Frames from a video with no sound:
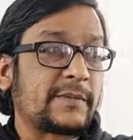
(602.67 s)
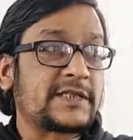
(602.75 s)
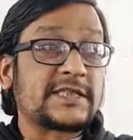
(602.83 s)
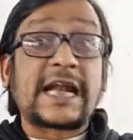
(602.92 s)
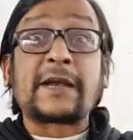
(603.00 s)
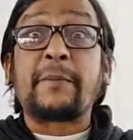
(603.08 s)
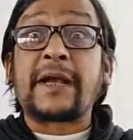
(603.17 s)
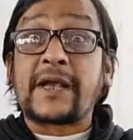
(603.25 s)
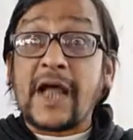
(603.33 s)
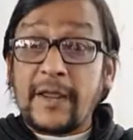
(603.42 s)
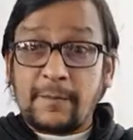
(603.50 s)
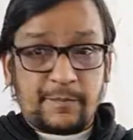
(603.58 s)
medicine at
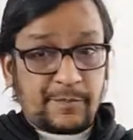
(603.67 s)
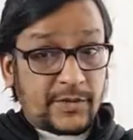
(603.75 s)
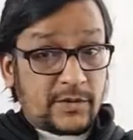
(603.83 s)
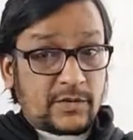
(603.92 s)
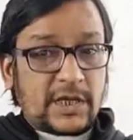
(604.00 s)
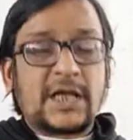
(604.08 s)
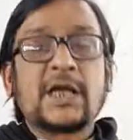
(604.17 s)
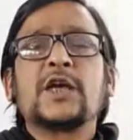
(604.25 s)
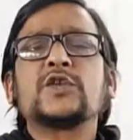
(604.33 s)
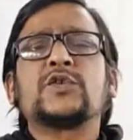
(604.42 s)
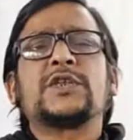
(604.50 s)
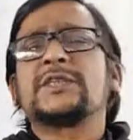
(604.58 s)
bedtime. Okay,
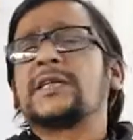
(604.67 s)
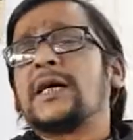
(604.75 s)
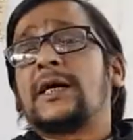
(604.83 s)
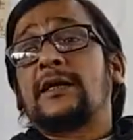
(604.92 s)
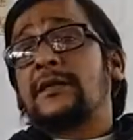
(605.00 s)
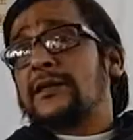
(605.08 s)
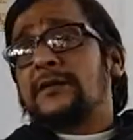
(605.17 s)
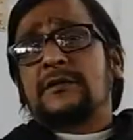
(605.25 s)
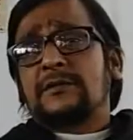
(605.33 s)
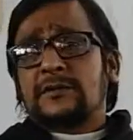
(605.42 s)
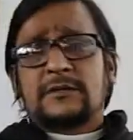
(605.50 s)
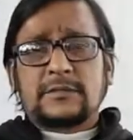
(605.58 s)
so these are the
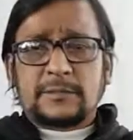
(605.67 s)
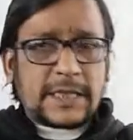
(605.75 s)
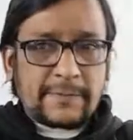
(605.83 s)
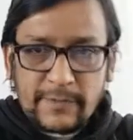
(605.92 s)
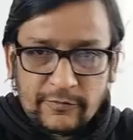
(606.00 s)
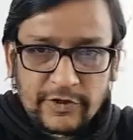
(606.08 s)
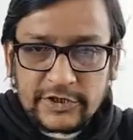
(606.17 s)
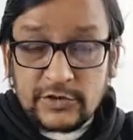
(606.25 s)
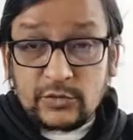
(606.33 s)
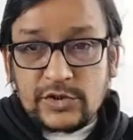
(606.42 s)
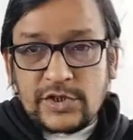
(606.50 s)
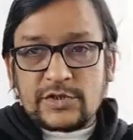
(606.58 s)

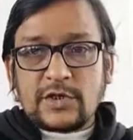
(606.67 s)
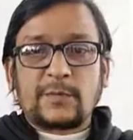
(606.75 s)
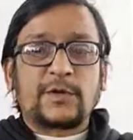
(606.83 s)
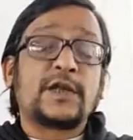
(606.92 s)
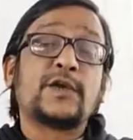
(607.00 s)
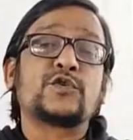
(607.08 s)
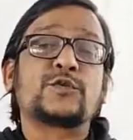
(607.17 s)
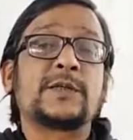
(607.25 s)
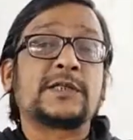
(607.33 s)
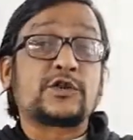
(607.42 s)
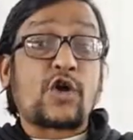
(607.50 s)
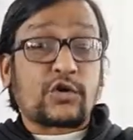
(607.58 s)
abbreviation which is commonly used by
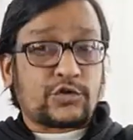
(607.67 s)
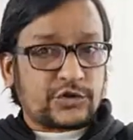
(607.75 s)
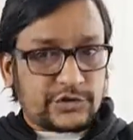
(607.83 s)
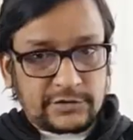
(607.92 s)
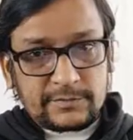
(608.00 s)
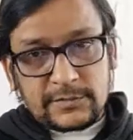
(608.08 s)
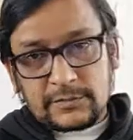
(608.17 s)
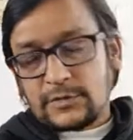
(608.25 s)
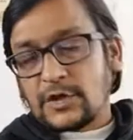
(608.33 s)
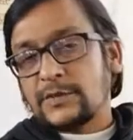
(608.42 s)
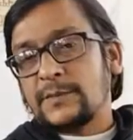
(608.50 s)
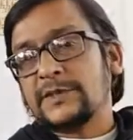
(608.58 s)
the doctors,
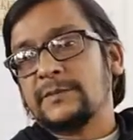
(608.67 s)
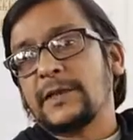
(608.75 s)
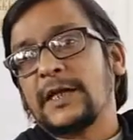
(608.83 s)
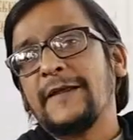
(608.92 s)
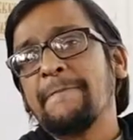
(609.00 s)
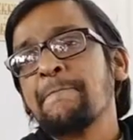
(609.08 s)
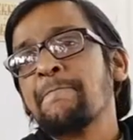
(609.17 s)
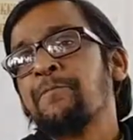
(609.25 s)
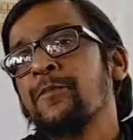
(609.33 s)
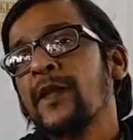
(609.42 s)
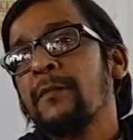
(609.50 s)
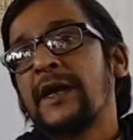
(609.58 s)
not specifically
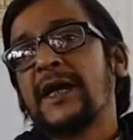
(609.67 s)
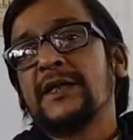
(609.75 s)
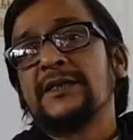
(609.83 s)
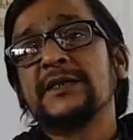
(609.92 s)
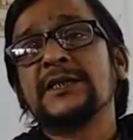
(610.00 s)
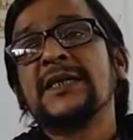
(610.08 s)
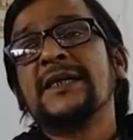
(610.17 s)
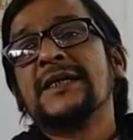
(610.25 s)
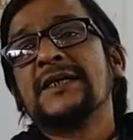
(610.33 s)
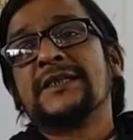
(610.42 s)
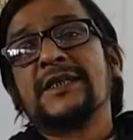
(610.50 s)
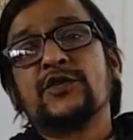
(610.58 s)
by others.
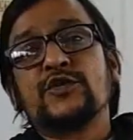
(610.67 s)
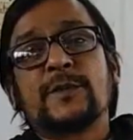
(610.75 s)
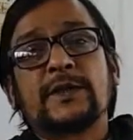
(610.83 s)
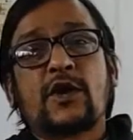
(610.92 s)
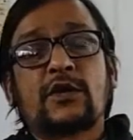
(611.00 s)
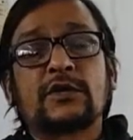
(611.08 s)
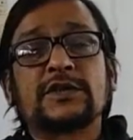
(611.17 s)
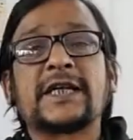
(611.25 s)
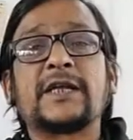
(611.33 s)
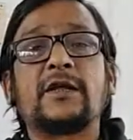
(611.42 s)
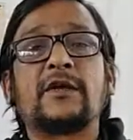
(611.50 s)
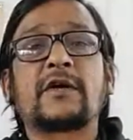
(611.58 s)
It is the used by doctors,
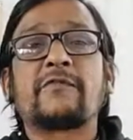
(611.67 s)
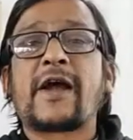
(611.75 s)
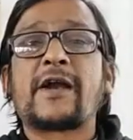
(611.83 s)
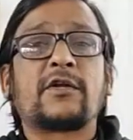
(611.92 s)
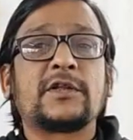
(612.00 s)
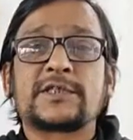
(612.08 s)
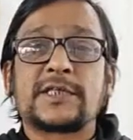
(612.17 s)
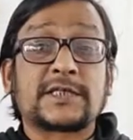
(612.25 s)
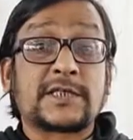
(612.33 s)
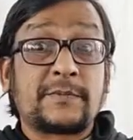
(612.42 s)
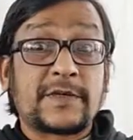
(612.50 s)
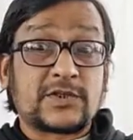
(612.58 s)
and you can find all these
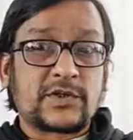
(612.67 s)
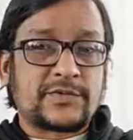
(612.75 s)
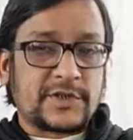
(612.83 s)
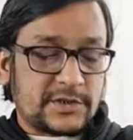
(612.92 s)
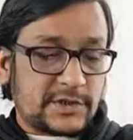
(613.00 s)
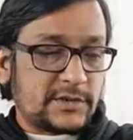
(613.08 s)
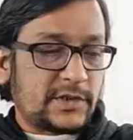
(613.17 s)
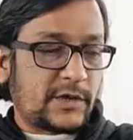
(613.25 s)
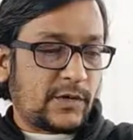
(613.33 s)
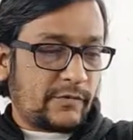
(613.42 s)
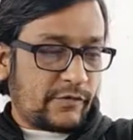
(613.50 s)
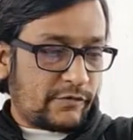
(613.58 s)
things in prescriptions. Okay,
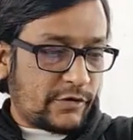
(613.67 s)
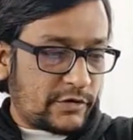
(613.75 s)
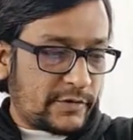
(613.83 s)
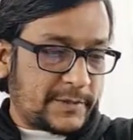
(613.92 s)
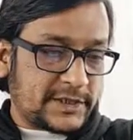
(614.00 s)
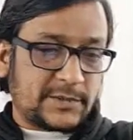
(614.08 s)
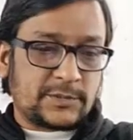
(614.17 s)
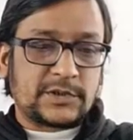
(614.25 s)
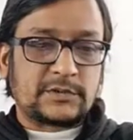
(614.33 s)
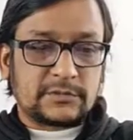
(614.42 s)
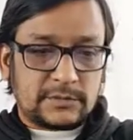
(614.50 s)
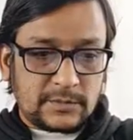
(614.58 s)
if you follow the
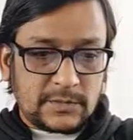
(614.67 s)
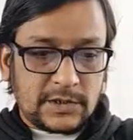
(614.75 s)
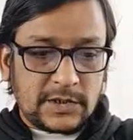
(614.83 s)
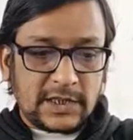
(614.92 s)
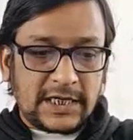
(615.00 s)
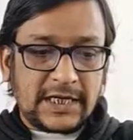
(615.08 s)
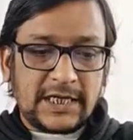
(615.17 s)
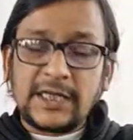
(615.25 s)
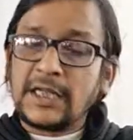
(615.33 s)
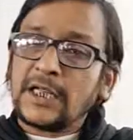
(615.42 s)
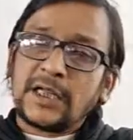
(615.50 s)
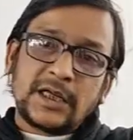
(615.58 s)
prescription clearly,
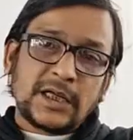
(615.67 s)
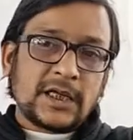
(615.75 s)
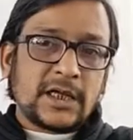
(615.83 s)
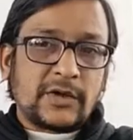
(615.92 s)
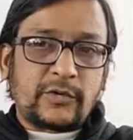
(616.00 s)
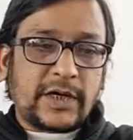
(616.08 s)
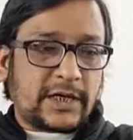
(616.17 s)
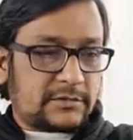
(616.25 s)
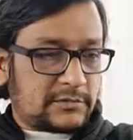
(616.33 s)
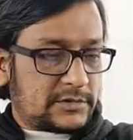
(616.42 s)
you get